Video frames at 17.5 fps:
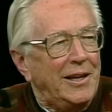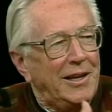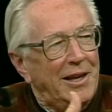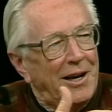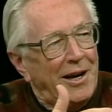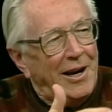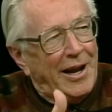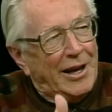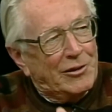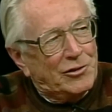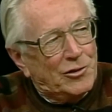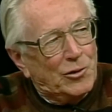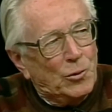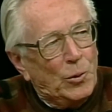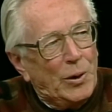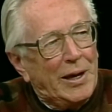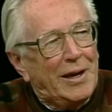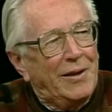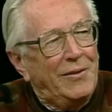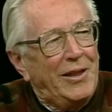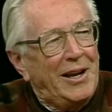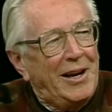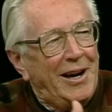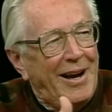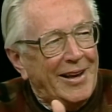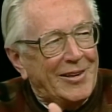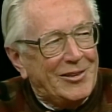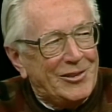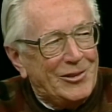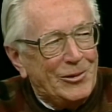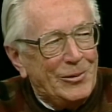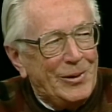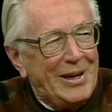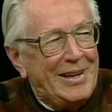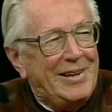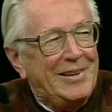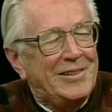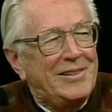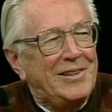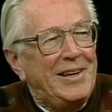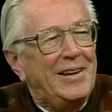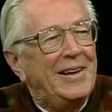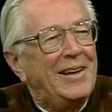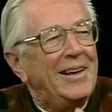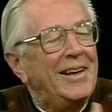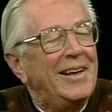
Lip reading: and get an extra week and then an extra week, you see.